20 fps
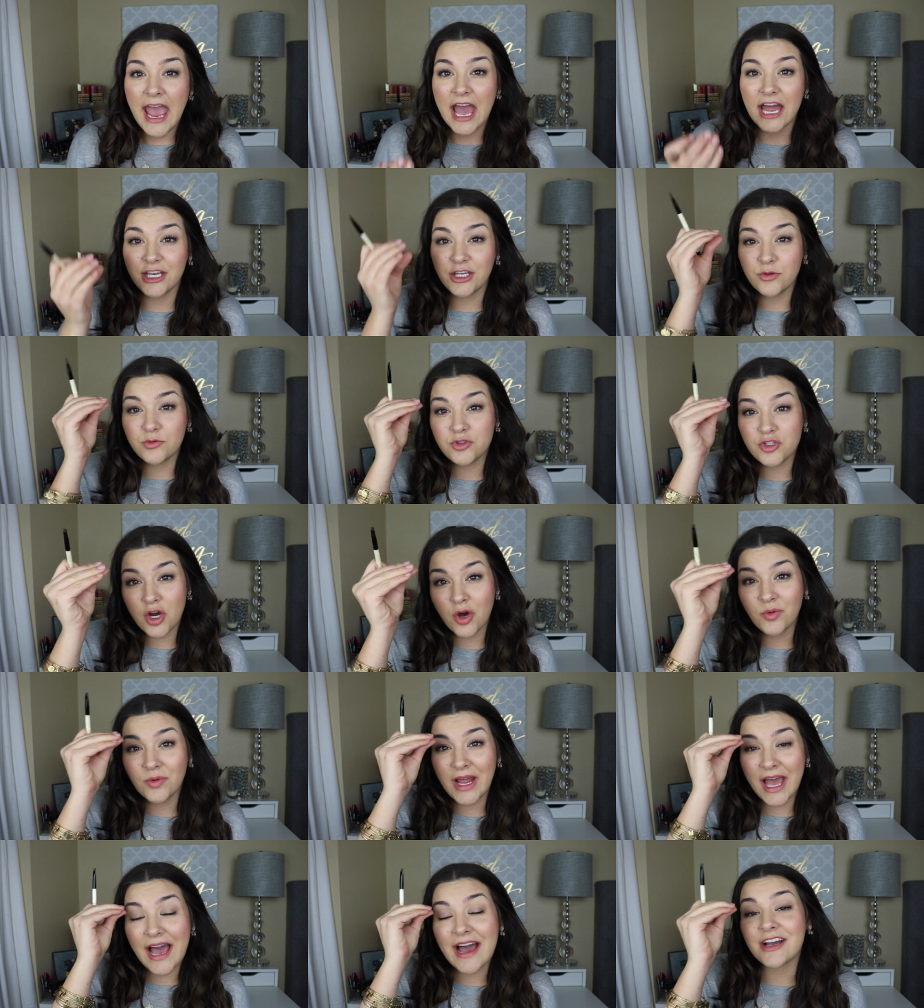and you
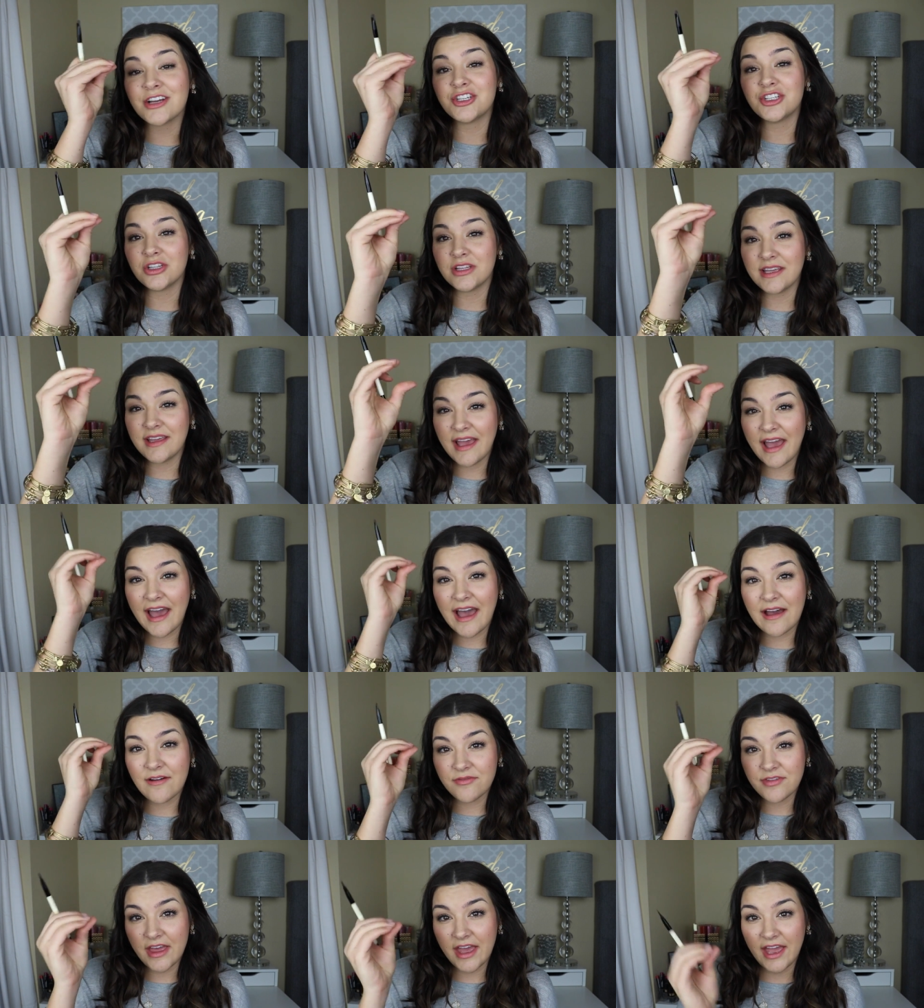don't actually
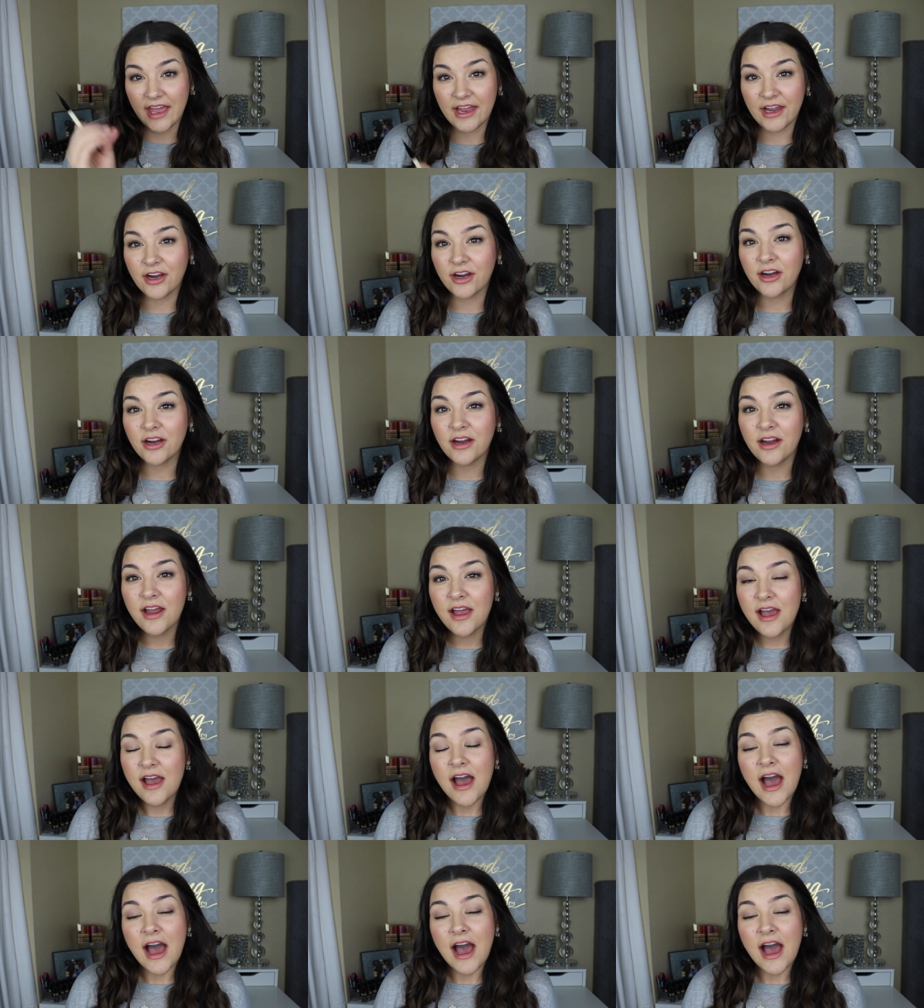have the hair,